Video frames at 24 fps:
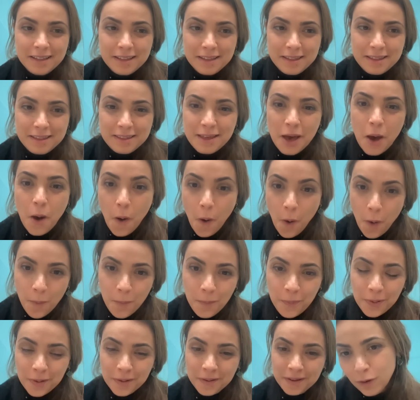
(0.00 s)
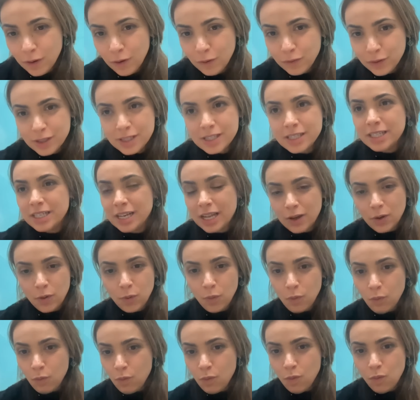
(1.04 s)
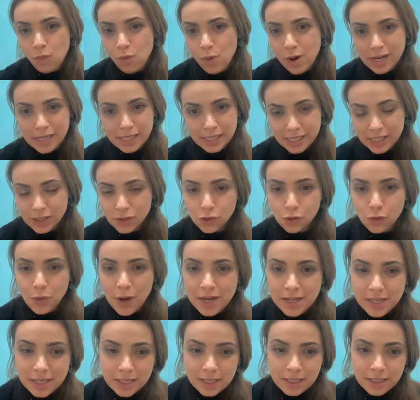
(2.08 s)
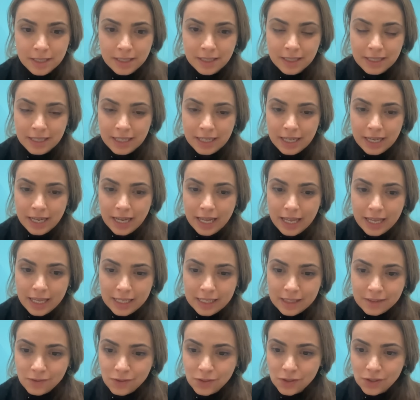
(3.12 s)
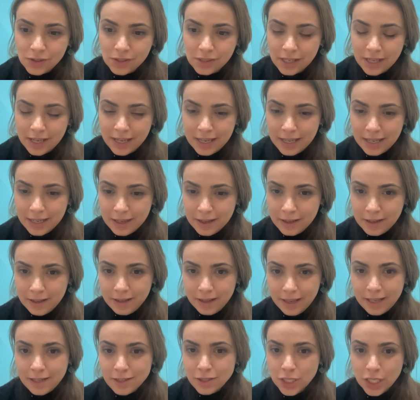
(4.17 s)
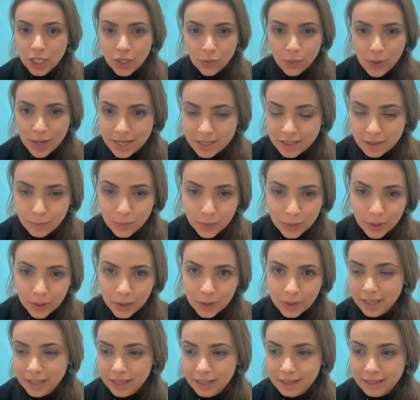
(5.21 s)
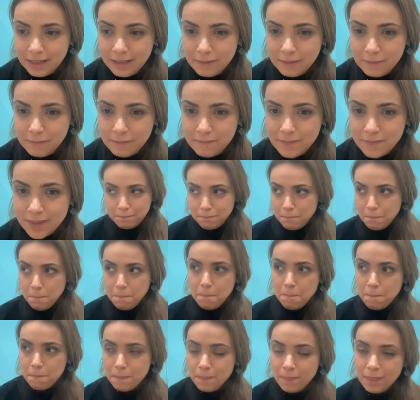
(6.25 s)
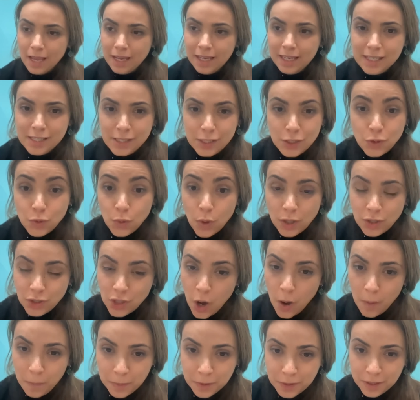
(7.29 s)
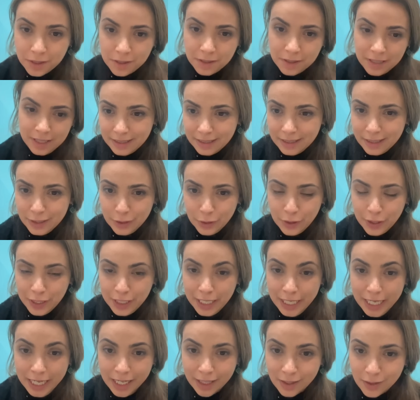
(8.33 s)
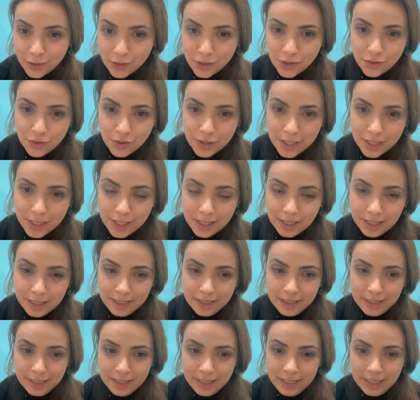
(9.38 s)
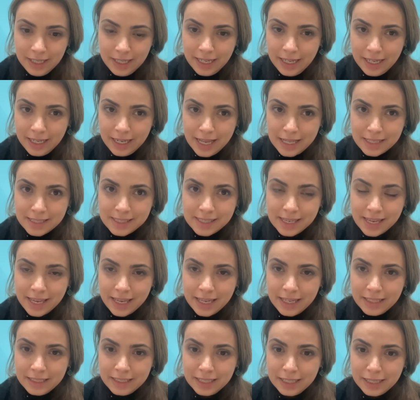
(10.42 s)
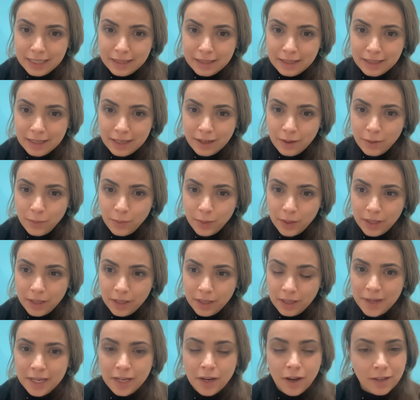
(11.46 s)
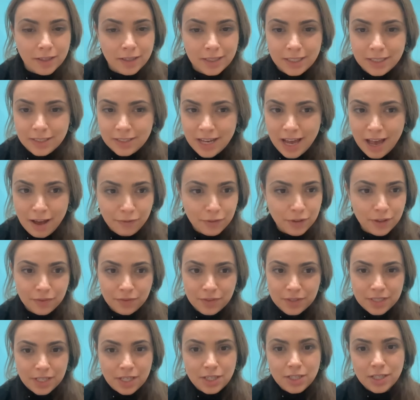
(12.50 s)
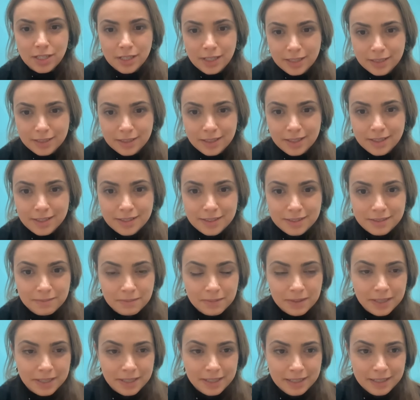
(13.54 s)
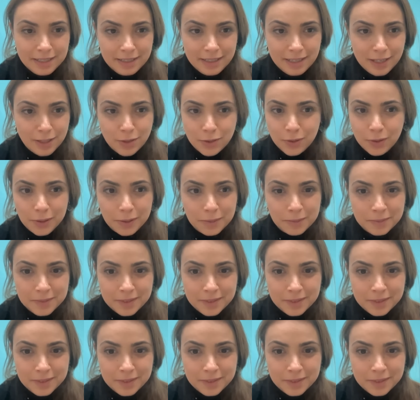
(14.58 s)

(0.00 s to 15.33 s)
The hope, obviously, like once it's ready and it's integratable, easy to adopt, in industry and at scale. I think we not need to have conversation like these at all,